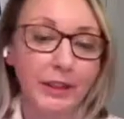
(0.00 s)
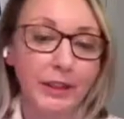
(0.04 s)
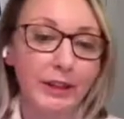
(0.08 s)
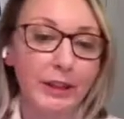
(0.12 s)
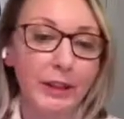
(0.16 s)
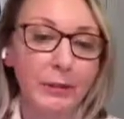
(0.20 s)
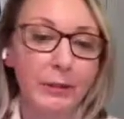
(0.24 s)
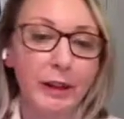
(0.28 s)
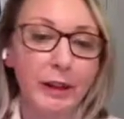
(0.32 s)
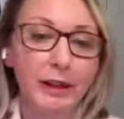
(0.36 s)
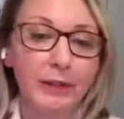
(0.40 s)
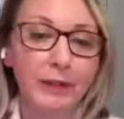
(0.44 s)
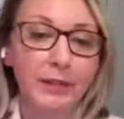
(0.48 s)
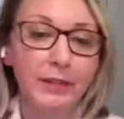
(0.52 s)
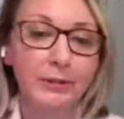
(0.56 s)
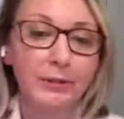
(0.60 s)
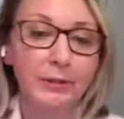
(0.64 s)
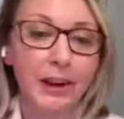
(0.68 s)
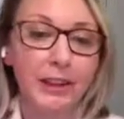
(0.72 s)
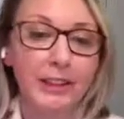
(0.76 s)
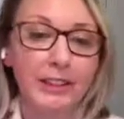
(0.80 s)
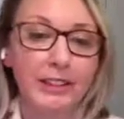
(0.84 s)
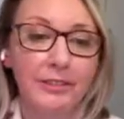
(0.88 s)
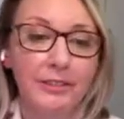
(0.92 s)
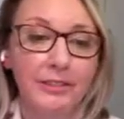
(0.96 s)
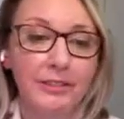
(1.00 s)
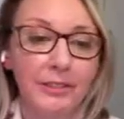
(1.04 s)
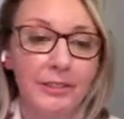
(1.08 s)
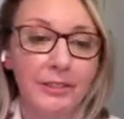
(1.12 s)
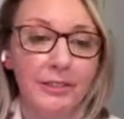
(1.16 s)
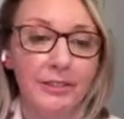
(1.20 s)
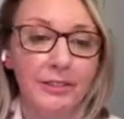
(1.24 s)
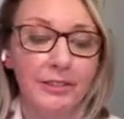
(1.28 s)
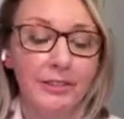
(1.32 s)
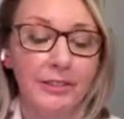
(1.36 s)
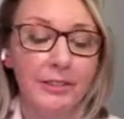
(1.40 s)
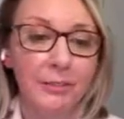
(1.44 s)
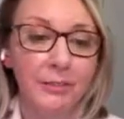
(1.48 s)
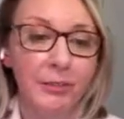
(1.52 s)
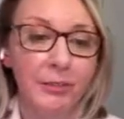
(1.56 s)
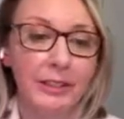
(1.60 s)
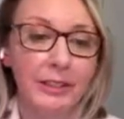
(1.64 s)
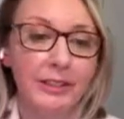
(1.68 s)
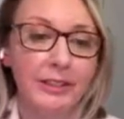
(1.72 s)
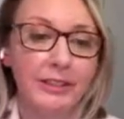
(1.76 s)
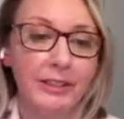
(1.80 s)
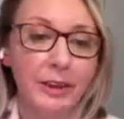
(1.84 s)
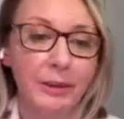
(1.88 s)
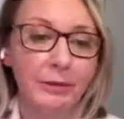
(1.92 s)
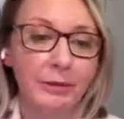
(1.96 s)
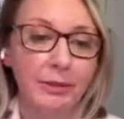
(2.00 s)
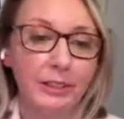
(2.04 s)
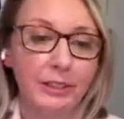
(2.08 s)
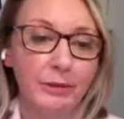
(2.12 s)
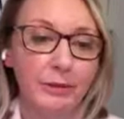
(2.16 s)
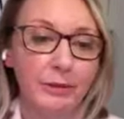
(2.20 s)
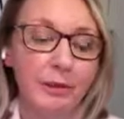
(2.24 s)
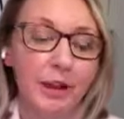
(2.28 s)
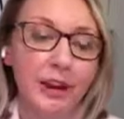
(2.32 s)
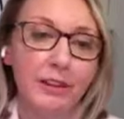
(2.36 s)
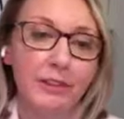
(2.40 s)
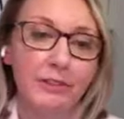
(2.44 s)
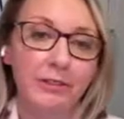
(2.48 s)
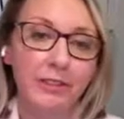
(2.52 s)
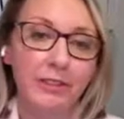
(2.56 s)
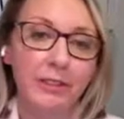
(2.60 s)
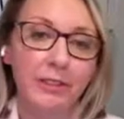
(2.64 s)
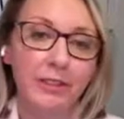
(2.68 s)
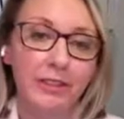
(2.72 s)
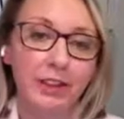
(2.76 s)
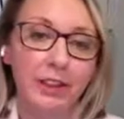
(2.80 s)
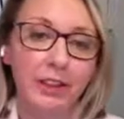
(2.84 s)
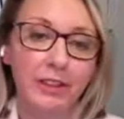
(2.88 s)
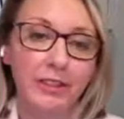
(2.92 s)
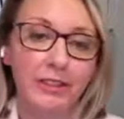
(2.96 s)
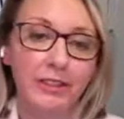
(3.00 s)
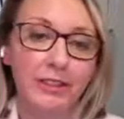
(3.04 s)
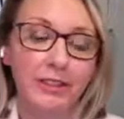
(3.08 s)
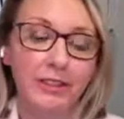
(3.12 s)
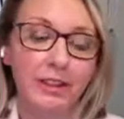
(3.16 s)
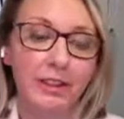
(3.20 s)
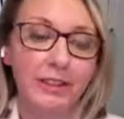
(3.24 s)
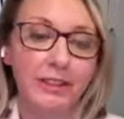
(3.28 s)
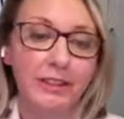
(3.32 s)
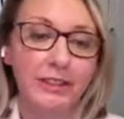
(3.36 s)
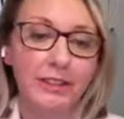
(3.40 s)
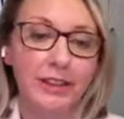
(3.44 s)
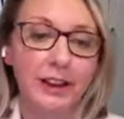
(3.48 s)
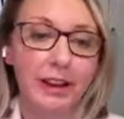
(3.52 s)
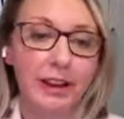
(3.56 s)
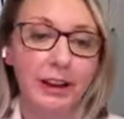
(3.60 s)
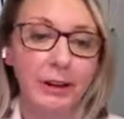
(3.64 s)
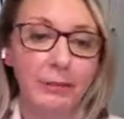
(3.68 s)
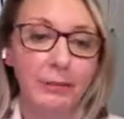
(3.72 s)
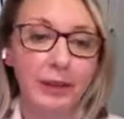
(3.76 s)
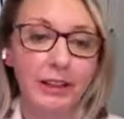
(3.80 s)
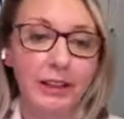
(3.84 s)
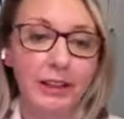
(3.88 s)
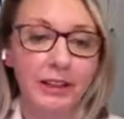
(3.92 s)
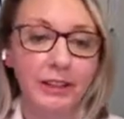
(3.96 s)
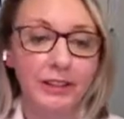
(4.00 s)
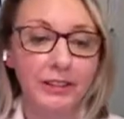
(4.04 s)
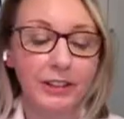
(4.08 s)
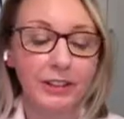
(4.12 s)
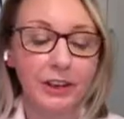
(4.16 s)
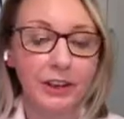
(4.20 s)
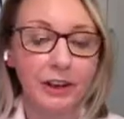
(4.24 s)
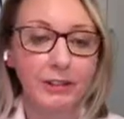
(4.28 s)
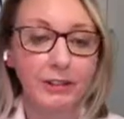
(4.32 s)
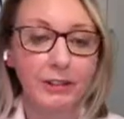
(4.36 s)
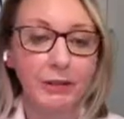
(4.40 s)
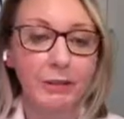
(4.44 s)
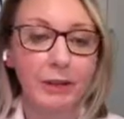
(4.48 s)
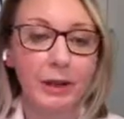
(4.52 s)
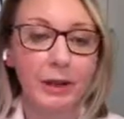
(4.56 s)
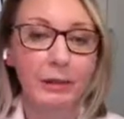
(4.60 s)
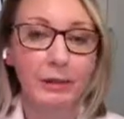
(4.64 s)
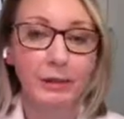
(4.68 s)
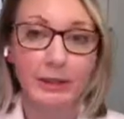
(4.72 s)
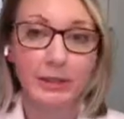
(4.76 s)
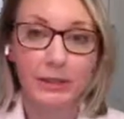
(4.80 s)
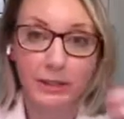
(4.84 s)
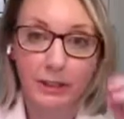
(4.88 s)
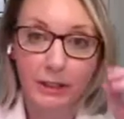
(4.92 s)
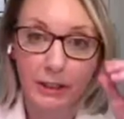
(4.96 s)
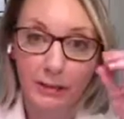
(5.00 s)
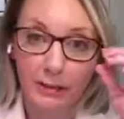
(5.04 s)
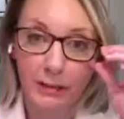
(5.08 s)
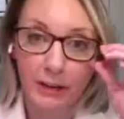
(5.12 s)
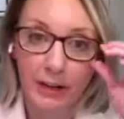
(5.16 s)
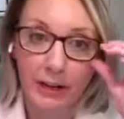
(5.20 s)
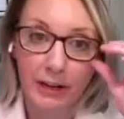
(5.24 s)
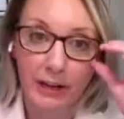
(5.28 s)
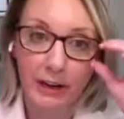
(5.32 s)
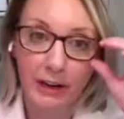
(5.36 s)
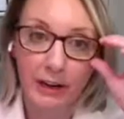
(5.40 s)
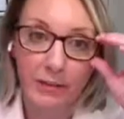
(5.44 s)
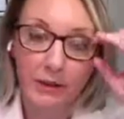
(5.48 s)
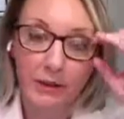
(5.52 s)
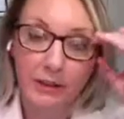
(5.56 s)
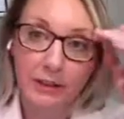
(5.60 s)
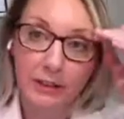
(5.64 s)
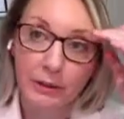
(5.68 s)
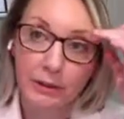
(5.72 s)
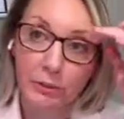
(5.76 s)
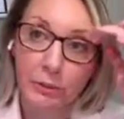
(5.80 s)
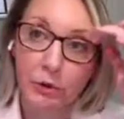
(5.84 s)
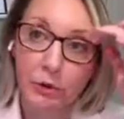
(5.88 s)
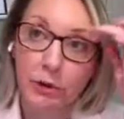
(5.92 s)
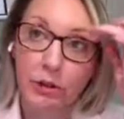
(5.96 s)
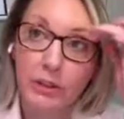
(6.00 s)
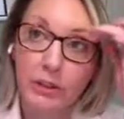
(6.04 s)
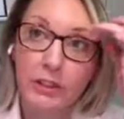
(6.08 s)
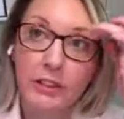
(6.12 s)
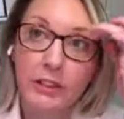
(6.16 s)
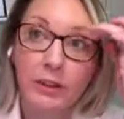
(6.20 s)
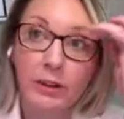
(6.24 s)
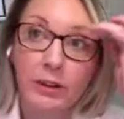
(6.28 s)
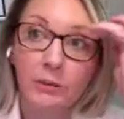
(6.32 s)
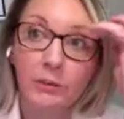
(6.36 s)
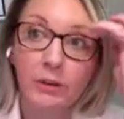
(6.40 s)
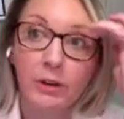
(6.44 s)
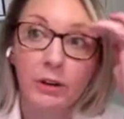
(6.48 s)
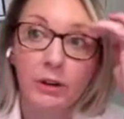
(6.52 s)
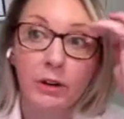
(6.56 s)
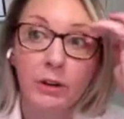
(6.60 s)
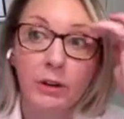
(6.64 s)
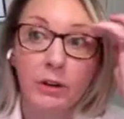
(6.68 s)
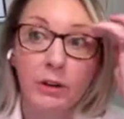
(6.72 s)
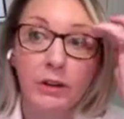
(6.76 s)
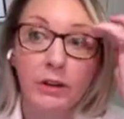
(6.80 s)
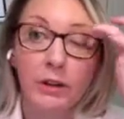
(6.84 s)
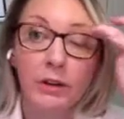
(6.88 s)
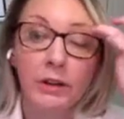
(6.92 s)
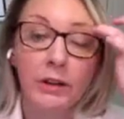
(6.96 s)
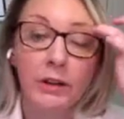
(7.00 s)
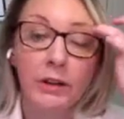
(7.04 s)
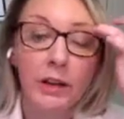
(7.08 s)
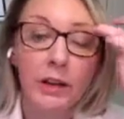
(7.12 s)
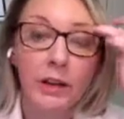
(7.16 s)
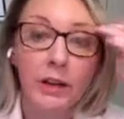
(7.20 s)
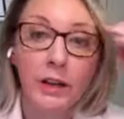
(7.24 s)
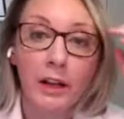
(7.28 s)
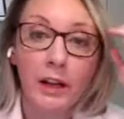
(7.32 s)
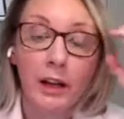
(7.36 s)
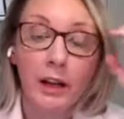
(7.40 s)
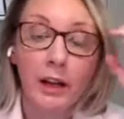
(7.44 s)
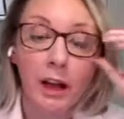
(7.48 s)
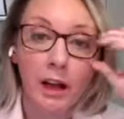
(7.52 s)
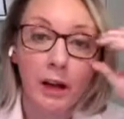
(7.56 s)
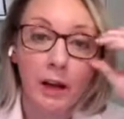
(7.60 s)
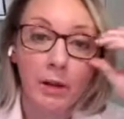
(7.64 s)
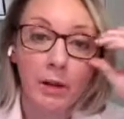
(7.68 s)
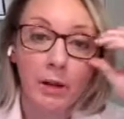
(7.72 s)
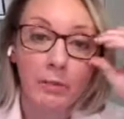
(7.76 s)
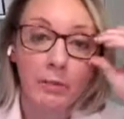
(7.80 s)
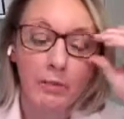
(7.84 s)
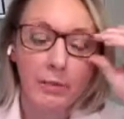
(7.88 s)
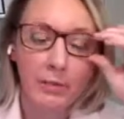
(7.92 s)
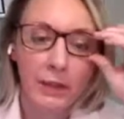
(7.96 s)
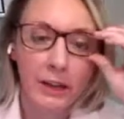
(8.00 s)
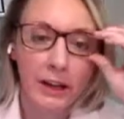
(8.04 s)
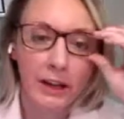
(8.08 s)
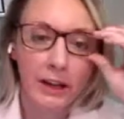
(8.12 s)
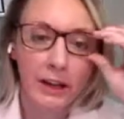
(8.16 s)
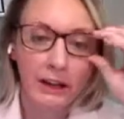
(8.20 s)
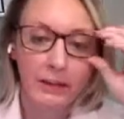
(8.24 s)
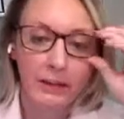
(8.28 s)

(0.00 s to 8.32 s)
think the parents' right to feel like there should be some respect for a child's autonomy. Like a child should be able to communicate what's important to him or her, and